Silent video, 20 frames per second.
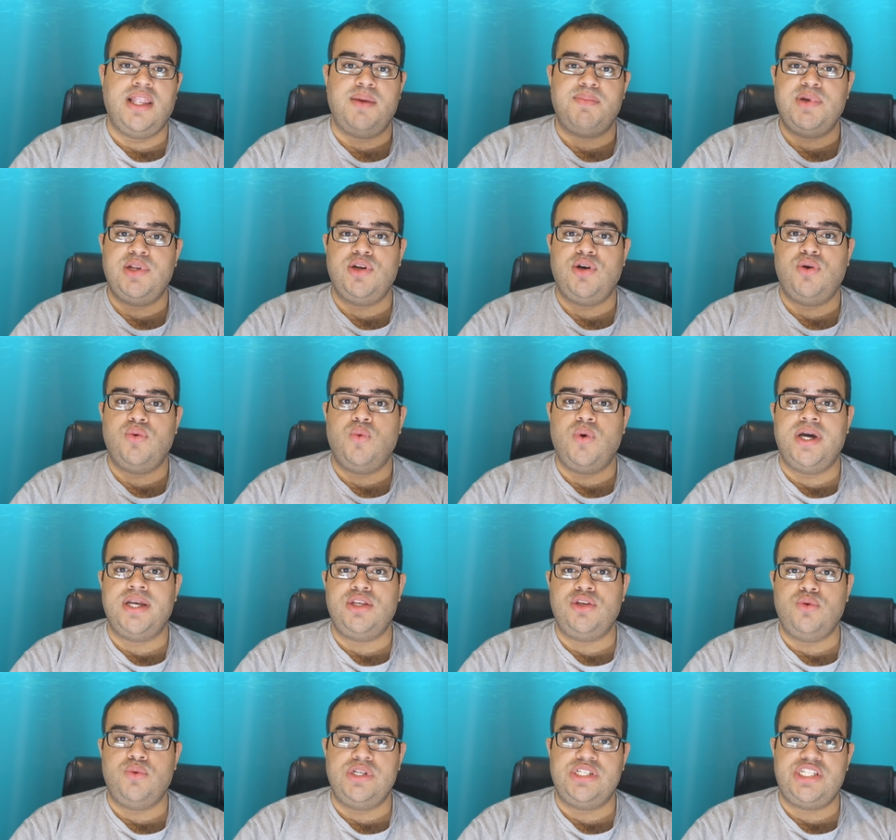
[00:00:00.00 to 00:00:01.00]
Let me know
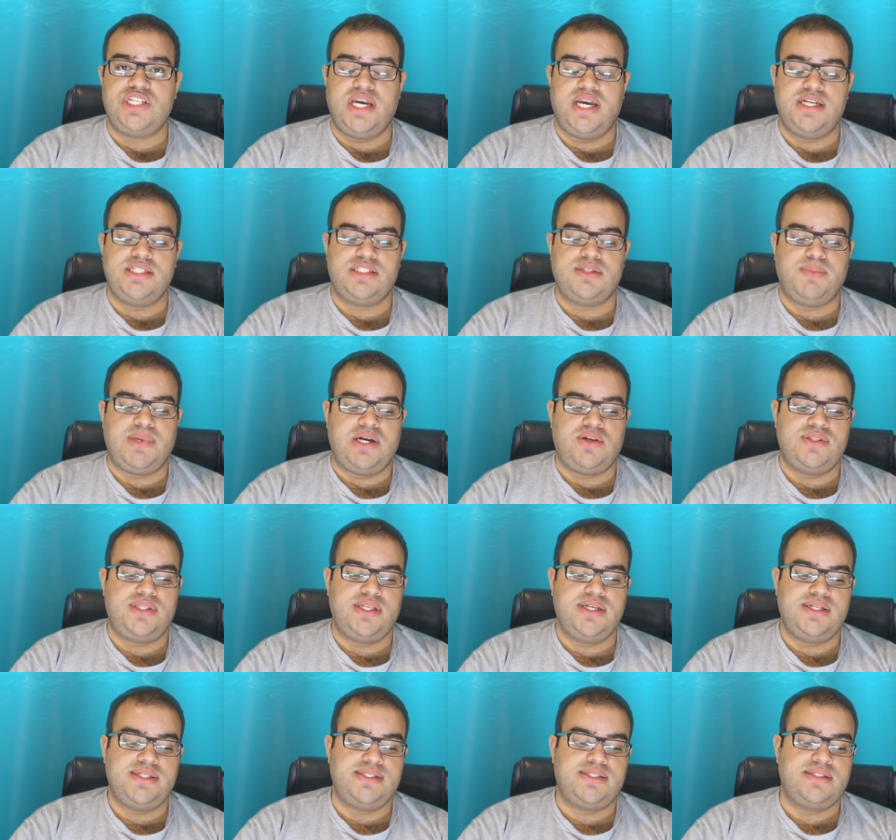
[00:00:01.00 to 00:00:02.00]
what you would change about
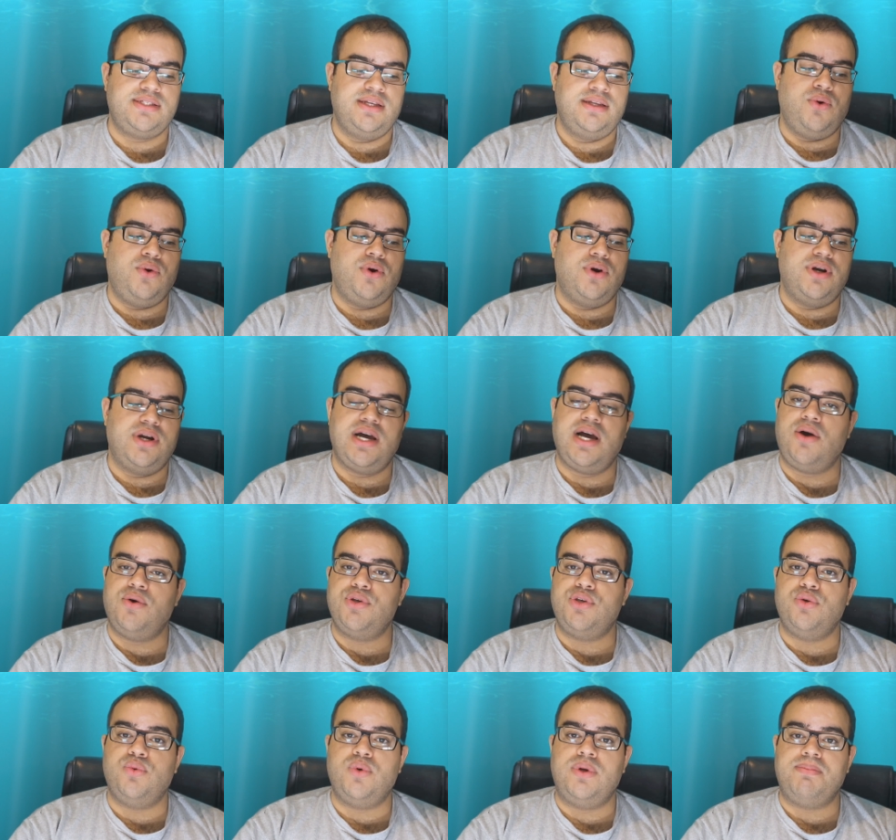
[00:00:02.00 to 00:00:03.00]
this or how
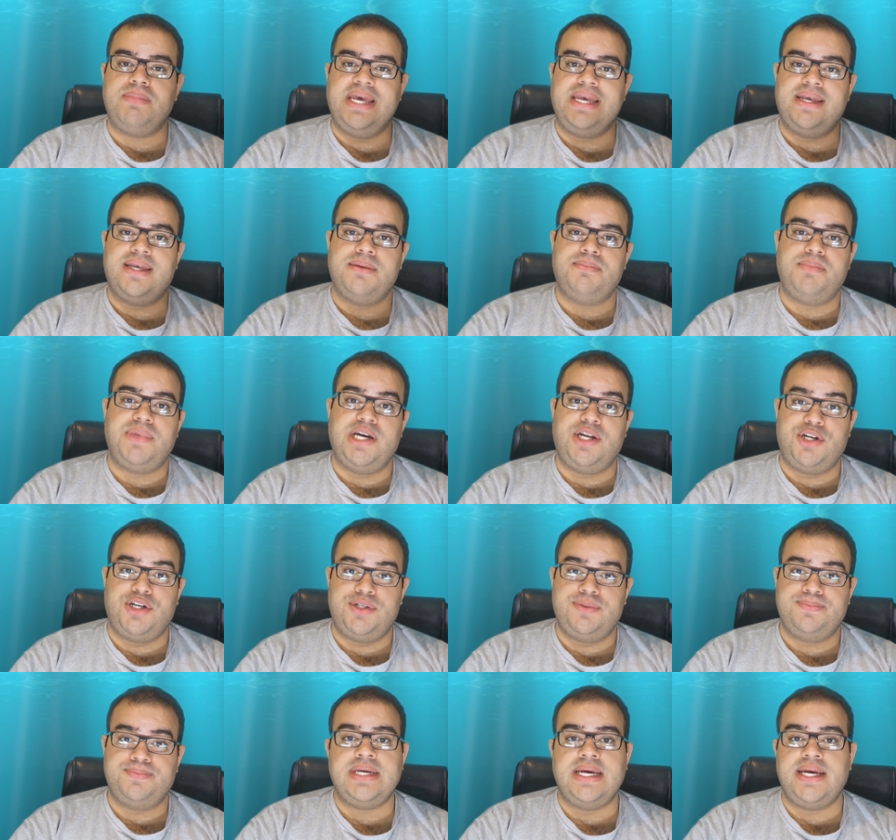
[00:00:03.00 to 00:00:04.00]
you would make it
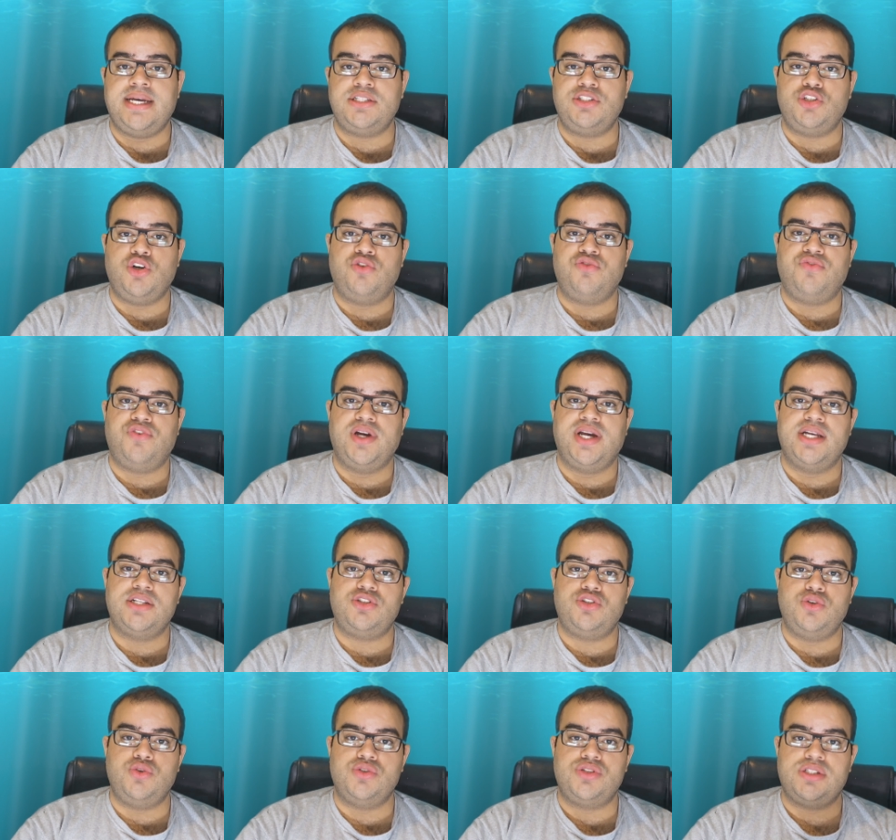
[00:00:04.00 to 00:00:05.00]
better. And don't
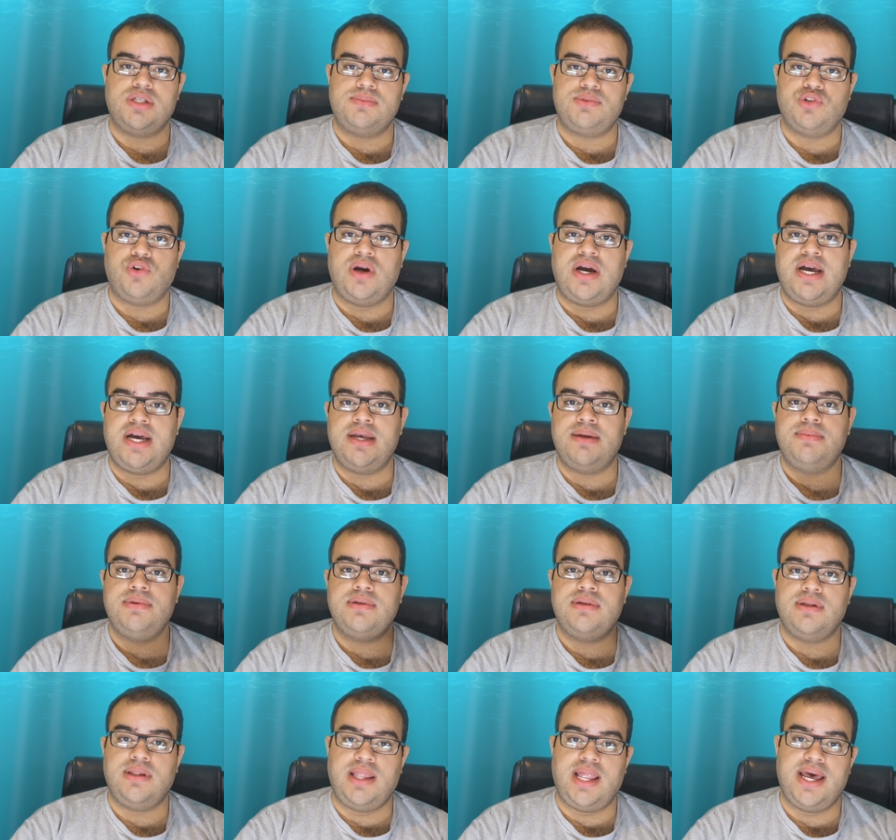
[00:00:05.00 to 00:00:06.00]
forget to
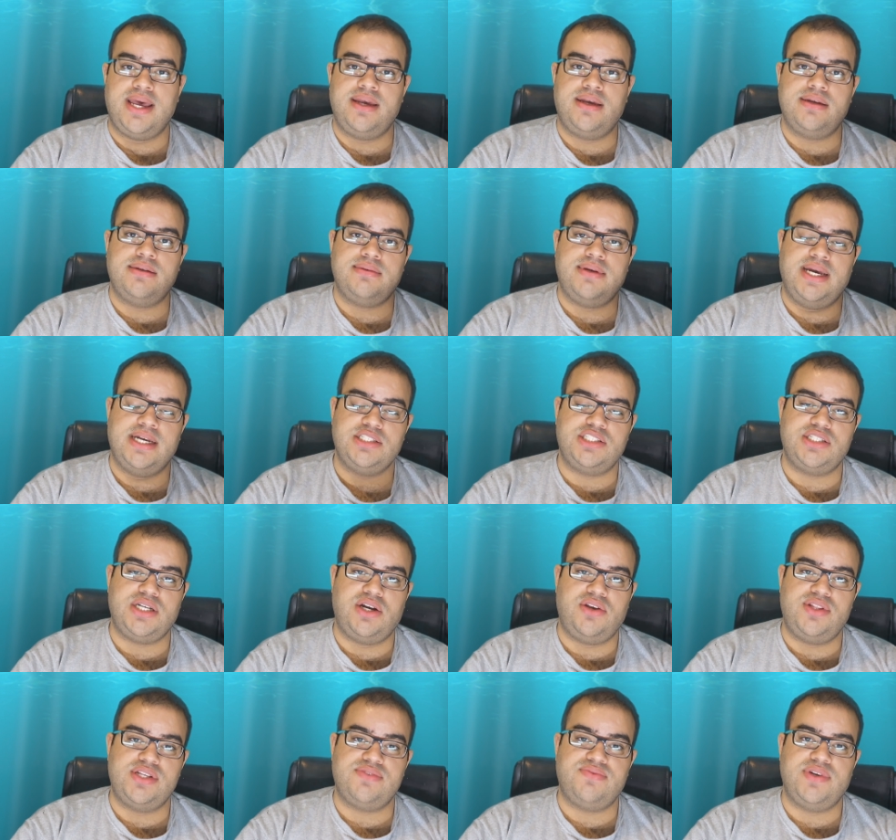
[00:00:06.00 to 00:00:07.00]
subscribe, like, and
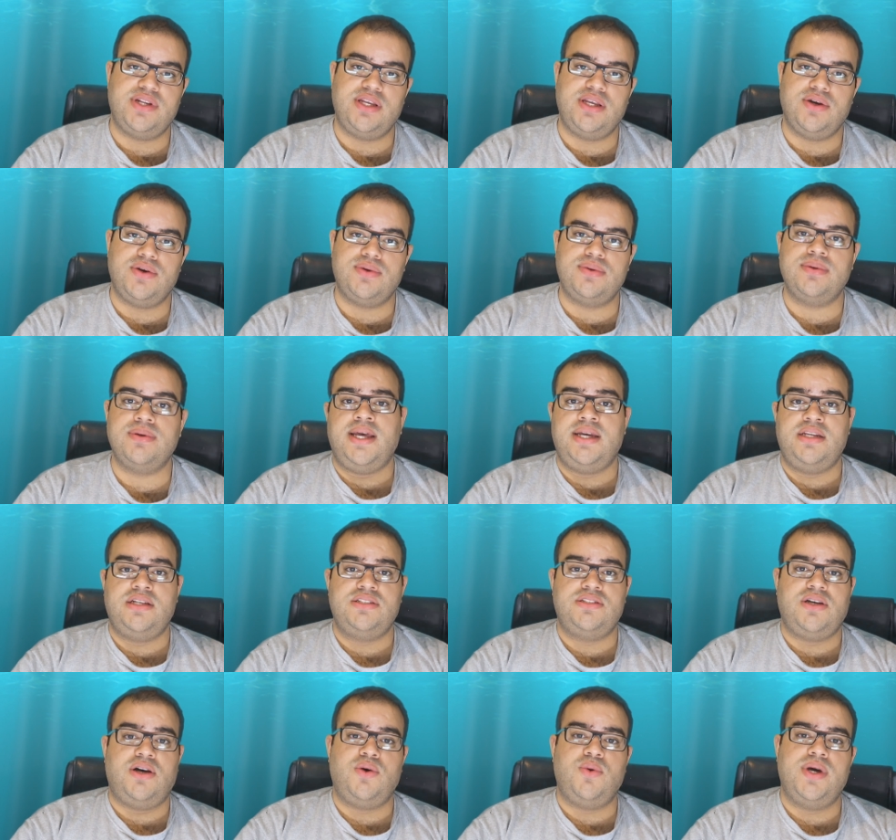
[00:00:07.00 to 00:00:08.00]
share this video. And
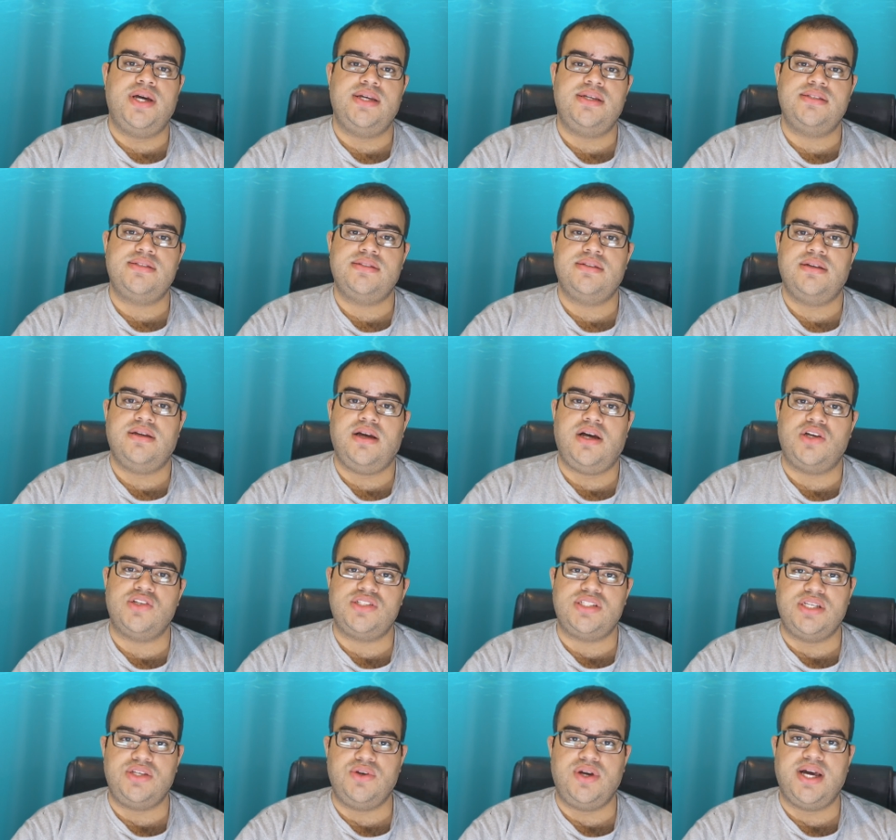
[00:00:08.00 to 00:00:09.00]
as always, I'll
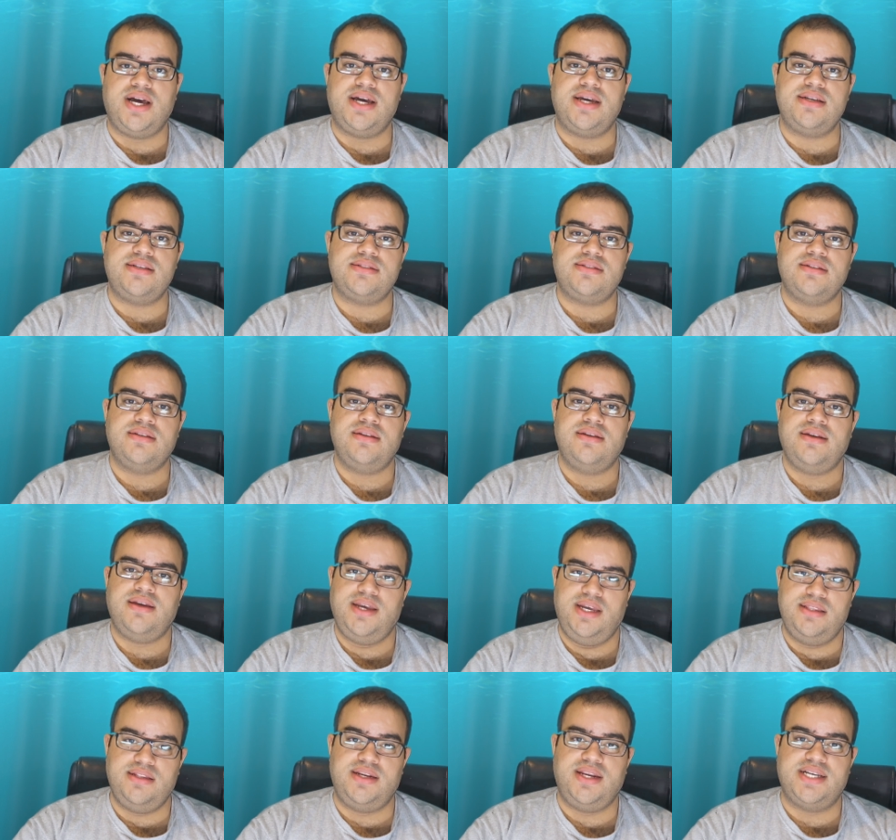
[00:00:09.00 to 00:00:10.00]
see you guys
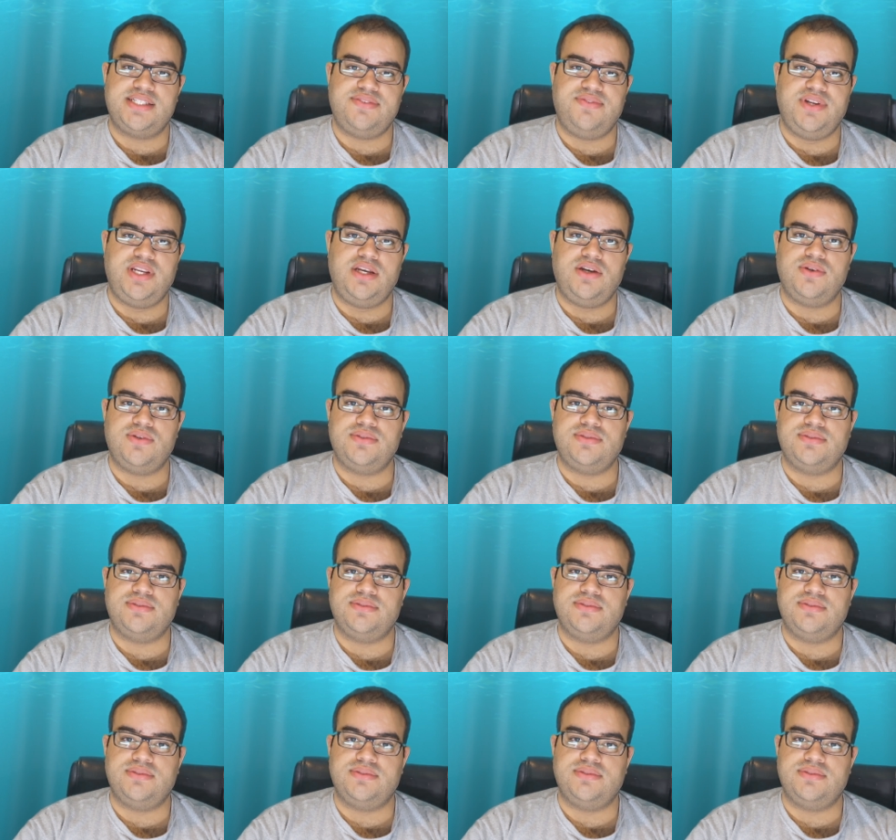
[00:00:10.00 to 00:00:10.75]
in the next video.